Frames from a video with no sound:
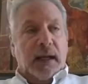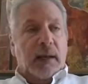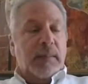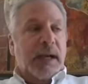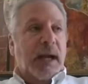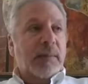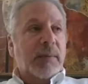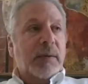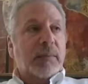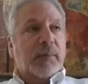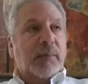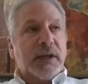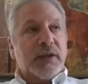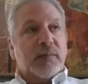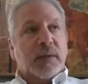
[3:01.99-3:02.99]
I mean, I've been
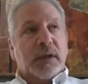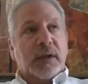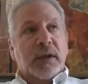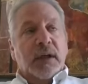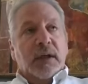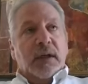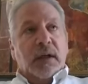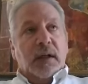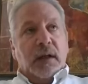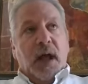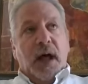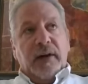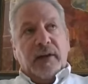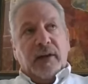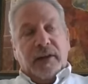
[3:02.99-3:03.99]
impressed with a
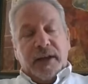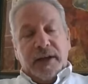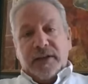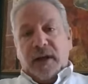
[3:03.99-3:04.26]
lot of the things,